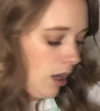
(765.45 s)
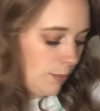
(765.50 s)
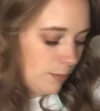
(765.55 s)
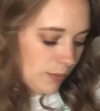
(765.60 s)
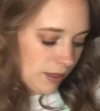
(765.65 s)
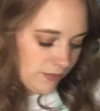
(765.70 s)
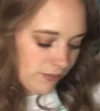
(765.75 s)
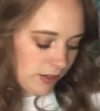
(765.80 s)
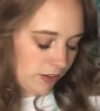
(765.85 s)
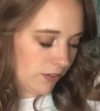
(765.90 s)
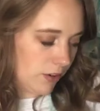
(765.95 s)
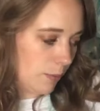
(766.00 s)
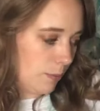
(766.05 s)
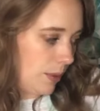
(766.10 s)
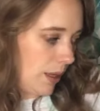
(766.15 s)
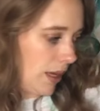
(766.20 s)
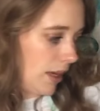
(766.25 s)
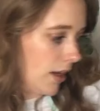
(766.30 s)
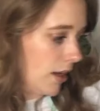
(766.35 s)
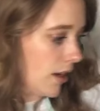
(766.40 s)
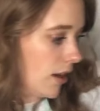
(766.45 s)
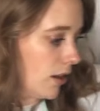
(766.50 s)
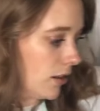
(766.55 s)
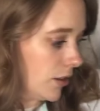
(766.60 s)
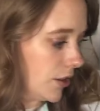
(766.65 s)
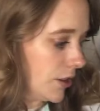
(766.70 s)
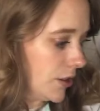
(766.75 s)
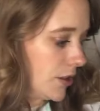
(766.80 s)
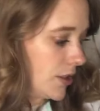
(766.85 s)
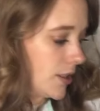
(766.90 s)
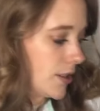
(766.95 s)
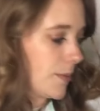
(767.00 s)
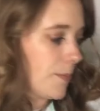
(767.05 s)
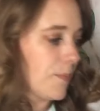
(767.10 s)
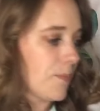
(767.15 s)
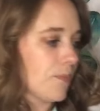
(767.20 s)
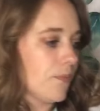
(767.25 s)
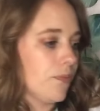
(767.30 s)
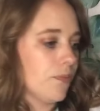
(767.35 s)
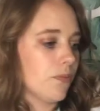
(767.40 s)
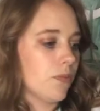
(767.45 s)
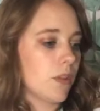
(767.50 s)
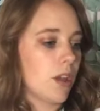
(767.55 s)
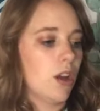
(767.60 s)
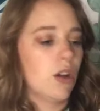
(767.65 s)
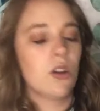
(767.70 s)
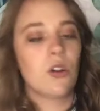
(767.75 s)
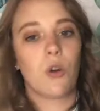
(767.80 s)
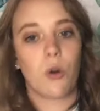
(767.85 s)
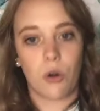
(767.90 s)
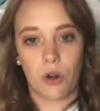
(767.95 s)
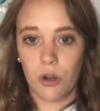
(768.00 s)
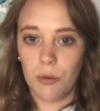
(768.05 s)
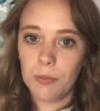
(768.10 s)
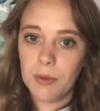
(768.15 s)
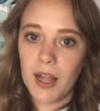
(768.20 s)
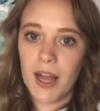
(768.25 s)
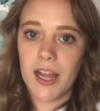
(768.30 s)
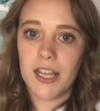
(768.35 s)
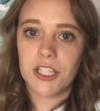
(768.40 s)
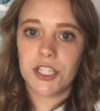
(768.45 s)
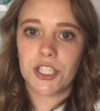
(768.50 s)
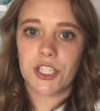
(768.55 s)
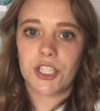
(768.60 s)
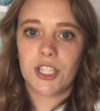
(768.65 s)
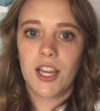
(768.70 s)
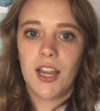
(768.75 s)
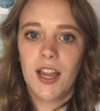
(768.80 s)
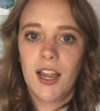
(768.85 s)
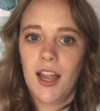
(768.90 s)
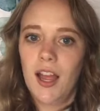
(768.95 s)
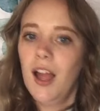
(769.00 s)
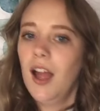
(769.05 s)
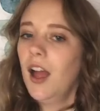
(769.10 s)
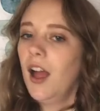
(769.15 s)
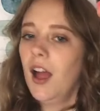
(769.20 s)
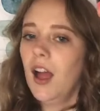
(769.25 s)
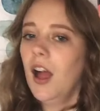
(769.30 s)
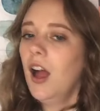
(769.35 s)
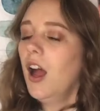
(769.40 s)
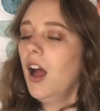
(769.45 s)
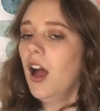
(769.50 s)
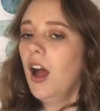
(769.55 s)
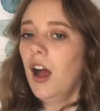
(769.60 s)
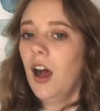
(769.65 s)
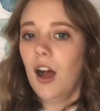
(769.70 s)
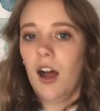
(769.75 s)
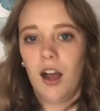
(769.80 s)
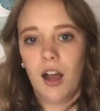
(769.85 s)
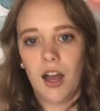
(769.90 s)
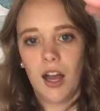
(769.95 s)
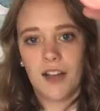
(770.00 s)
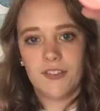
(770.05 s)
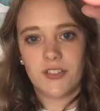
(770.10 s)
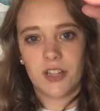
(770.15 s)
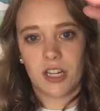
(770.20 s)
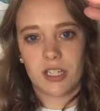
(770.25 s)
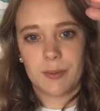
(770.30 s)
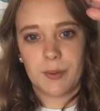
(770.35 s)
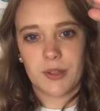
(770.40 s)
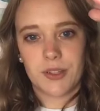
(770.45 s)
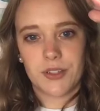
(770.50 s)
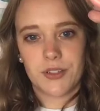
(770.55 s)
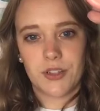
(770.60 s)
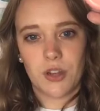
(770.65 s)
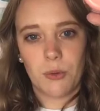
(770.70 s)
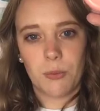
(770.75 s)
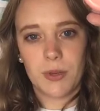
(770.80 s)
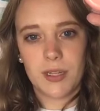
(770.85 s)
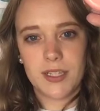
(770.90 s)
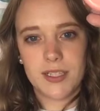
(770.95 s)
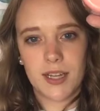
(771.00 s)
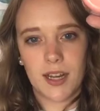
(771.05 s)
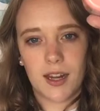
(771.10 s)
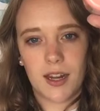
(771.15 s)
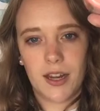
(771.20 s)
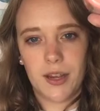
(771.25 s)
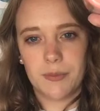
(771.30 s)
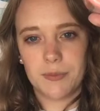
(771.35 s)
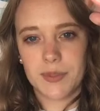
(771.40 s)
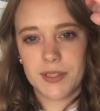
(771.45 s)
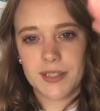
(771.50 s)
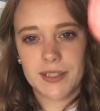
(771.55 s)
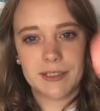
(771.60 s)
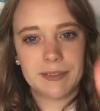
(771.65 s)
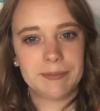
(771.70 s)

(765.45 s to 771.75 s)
My favorite pink colors. Coral Blush. I've talked about so many times.